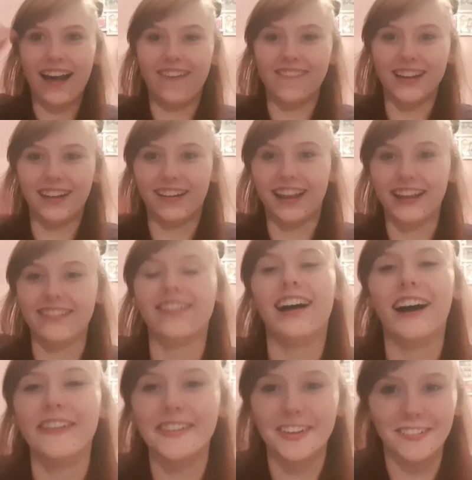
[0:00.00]
oh my god, I don't
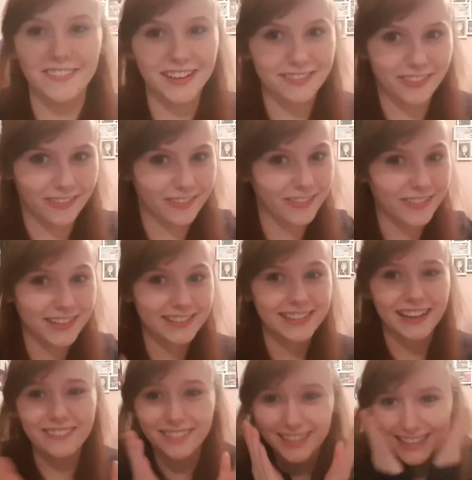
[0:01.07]
have to hold my phone for videos
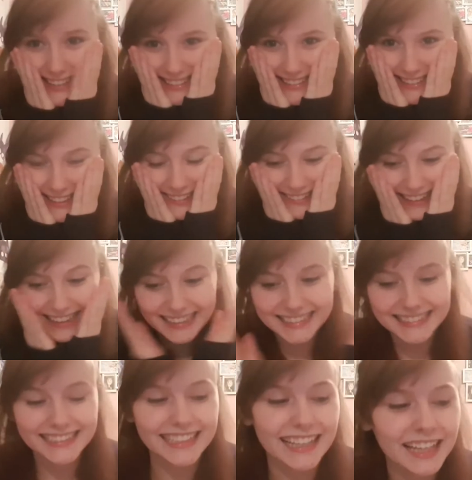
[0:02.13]
anymore. It's so
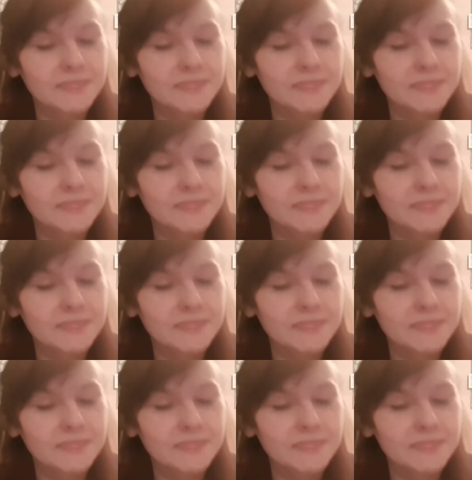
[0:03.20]
nice.